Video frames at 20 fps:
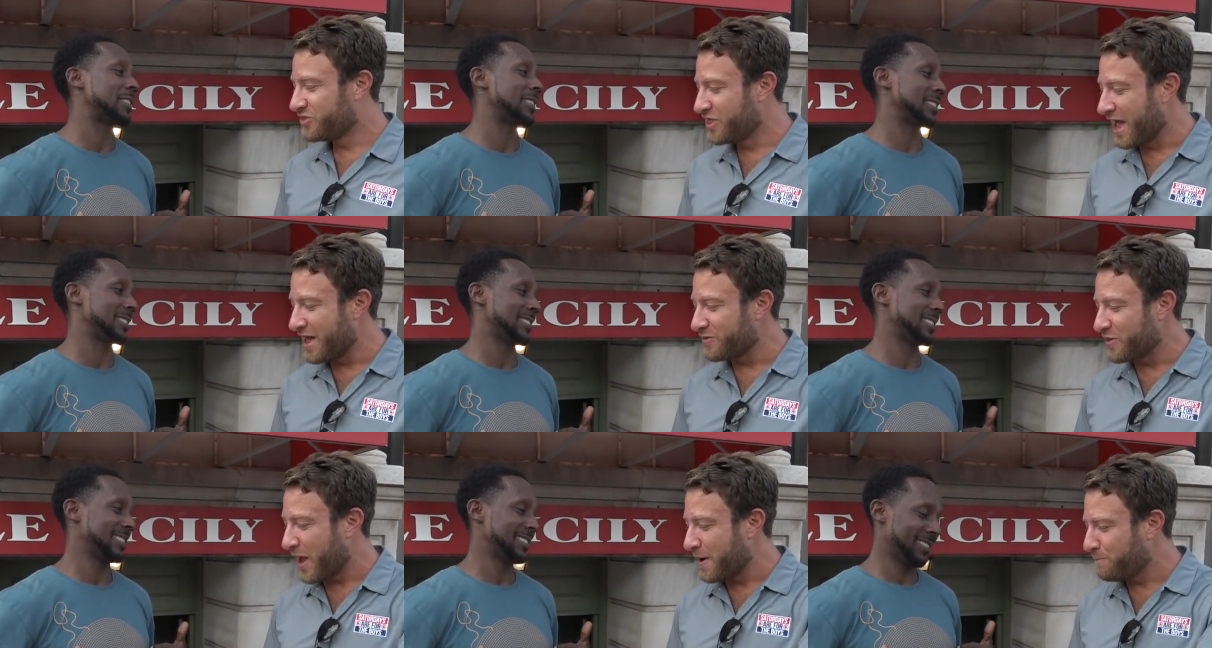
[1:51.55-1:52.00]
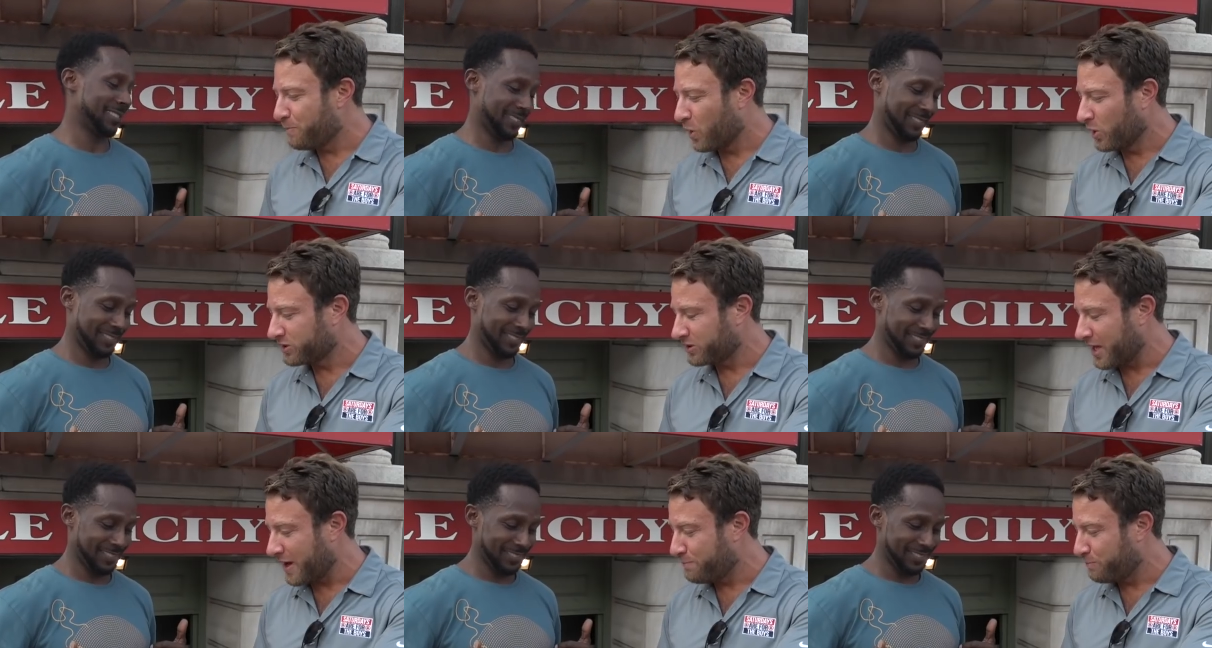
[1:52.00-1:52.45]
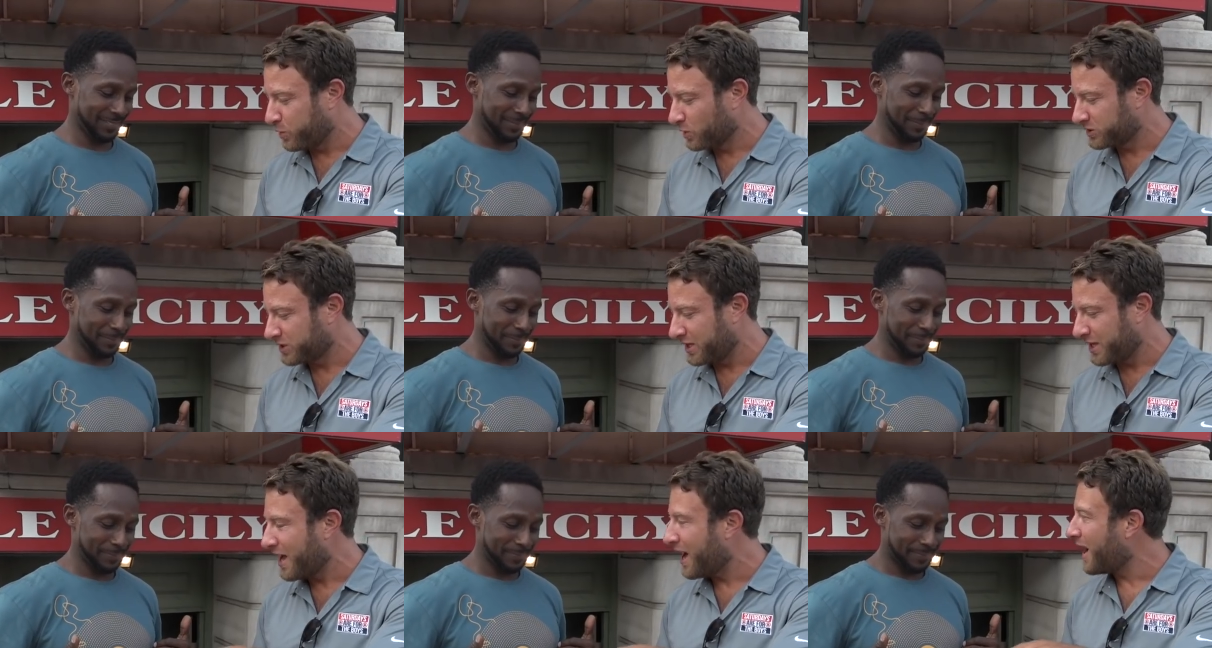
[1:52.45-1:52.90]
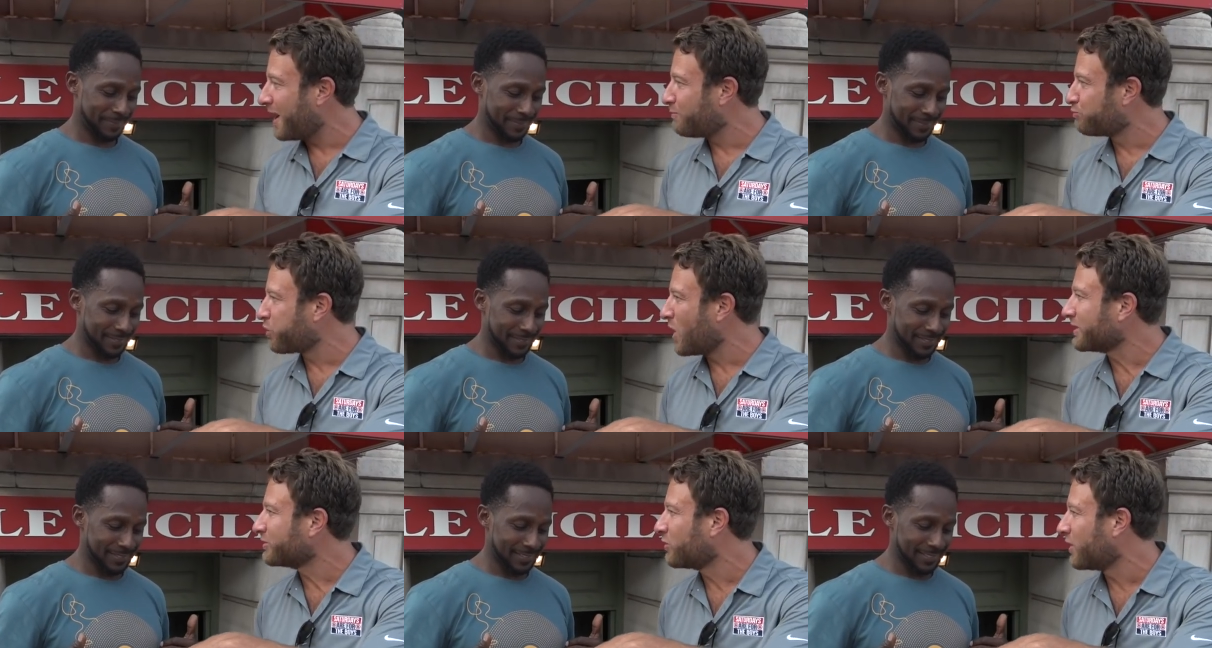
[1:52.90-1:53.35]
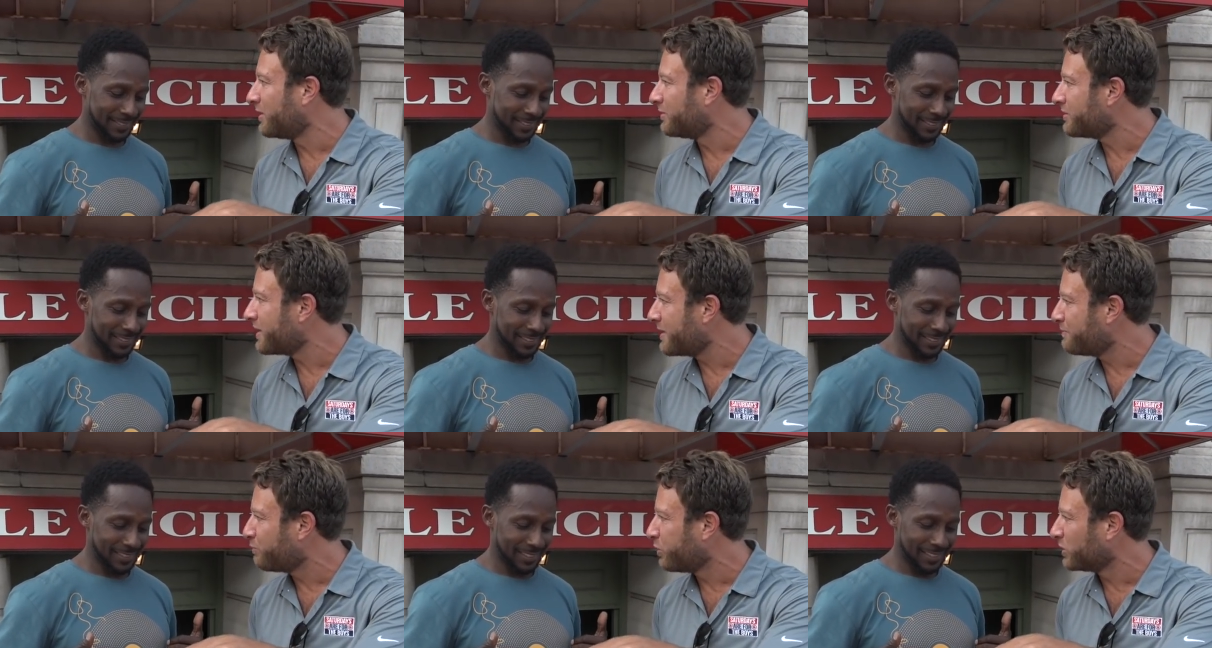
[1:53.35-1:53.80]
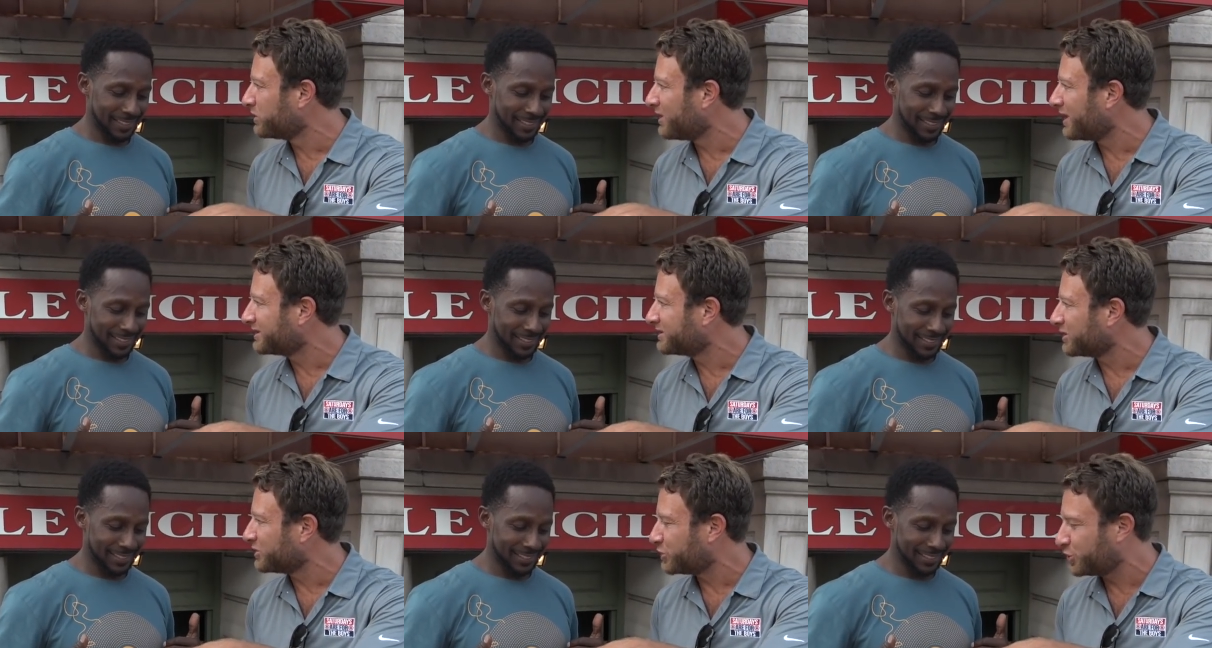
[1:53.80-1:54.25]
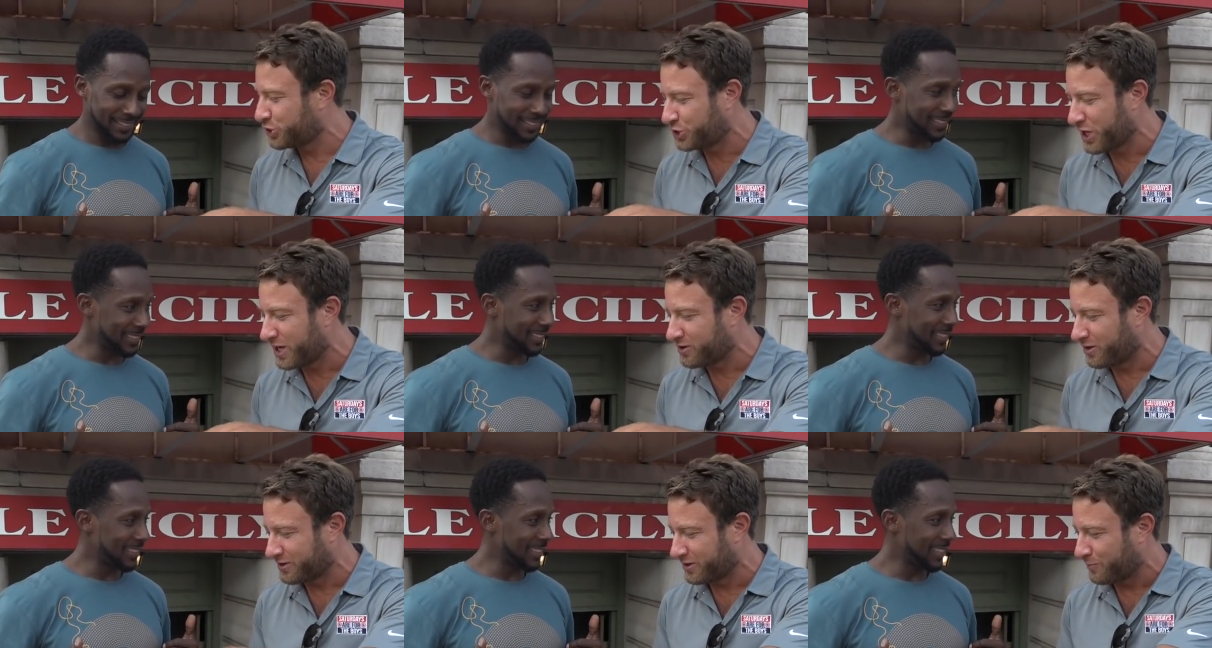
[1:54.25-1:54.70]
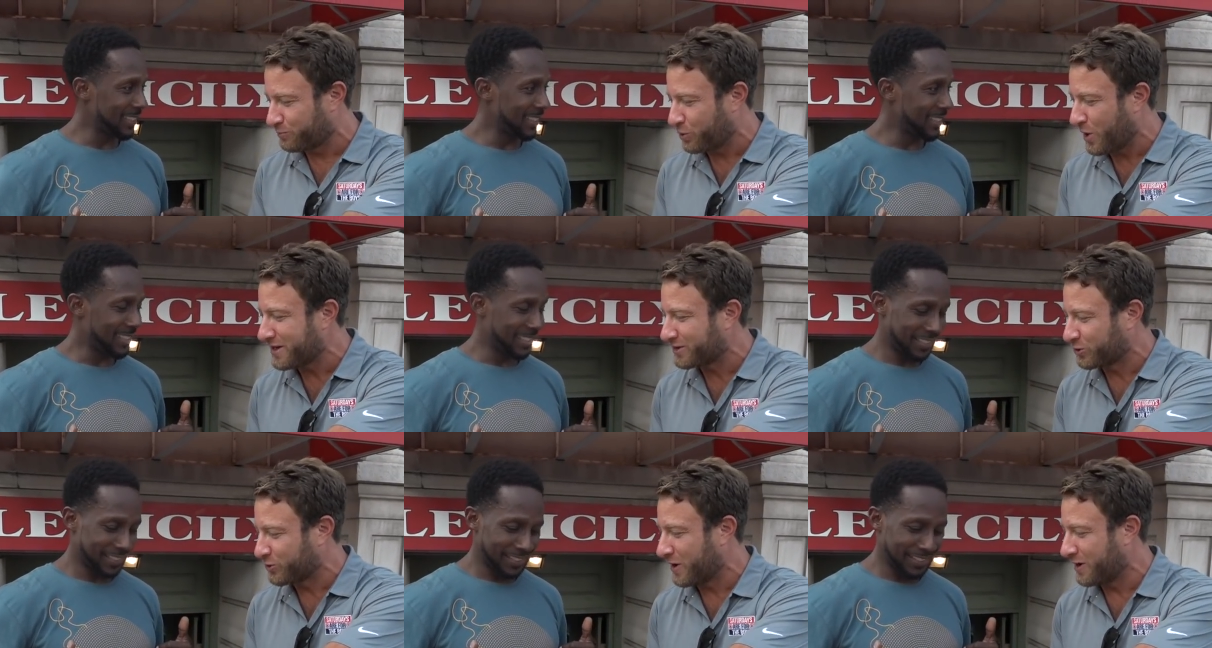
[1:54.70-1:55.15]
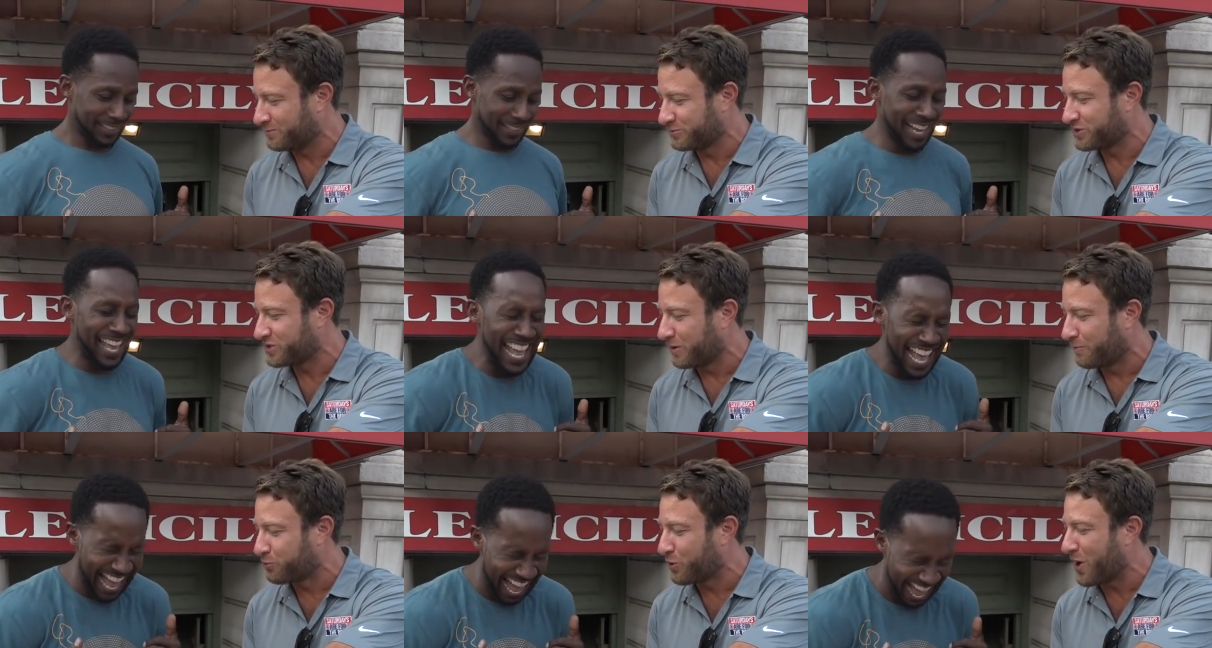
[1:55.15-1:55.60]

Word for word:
Speaker 1: They put the breadcrumbs. They put like the shit on the breadcrumbs. The